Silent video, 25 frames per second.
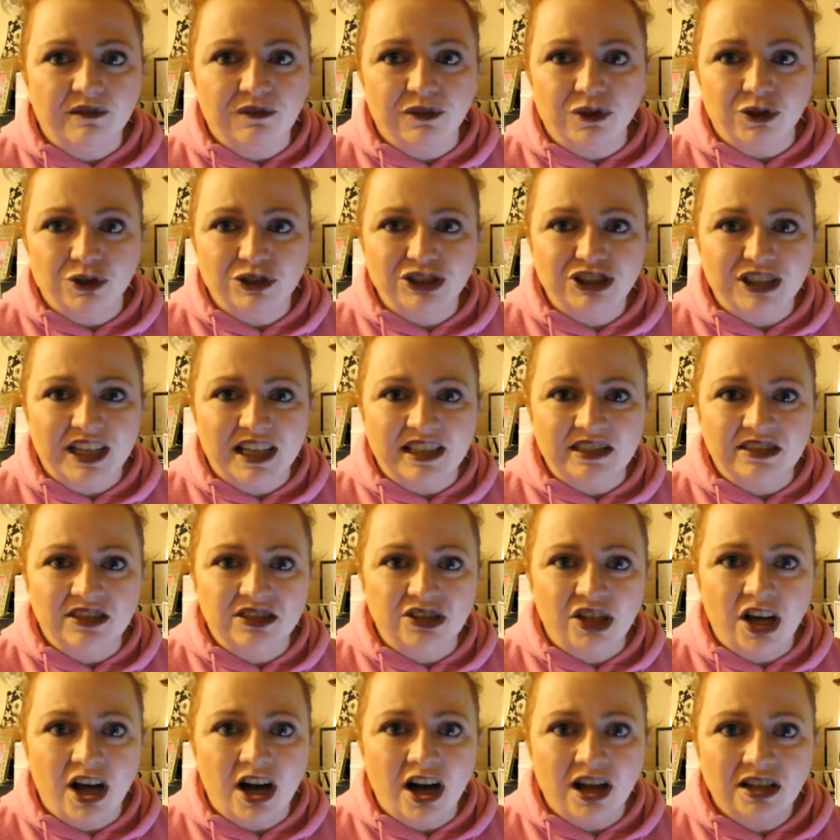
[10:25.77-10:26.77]
four shades
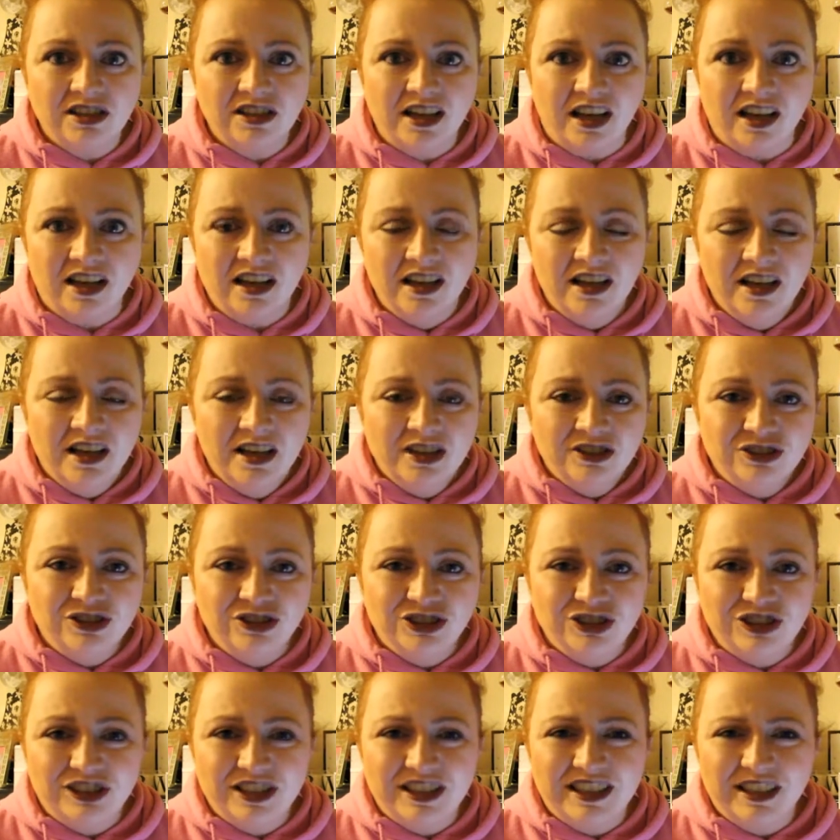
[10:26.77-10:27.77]
darker
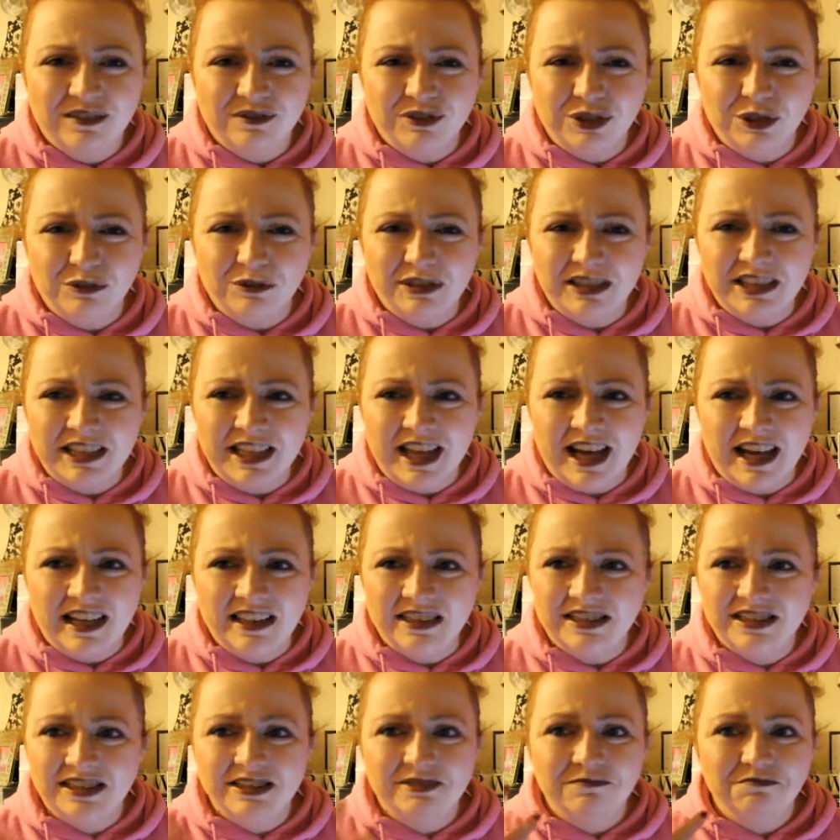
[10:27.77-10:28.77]
just to give you a
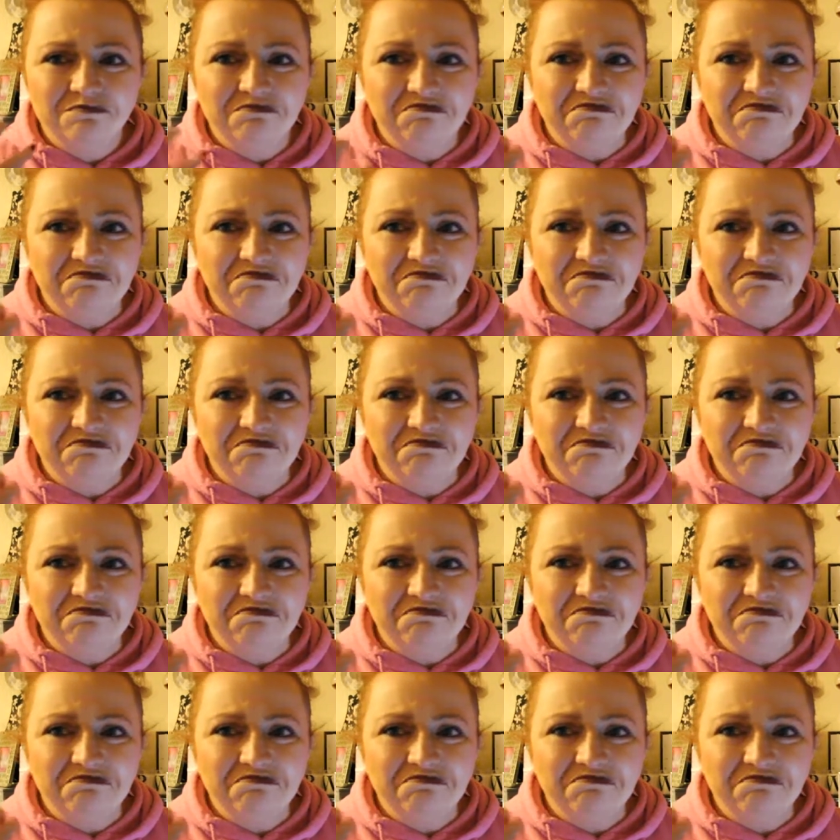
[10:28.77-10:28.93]
nice,